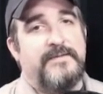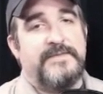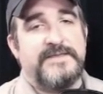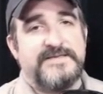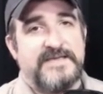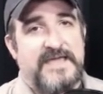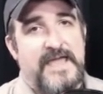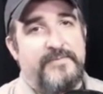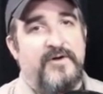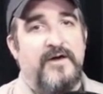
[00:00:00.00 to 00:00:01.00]
I mean, this is a
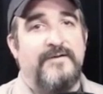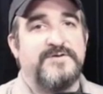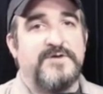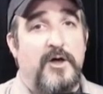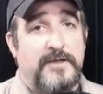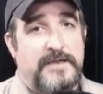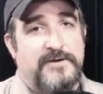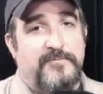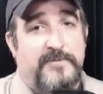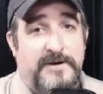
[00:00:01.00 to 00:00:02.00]
game of talking
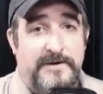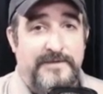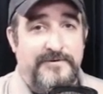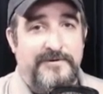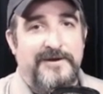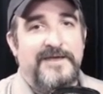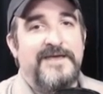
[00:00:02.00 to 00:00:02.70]
to one another,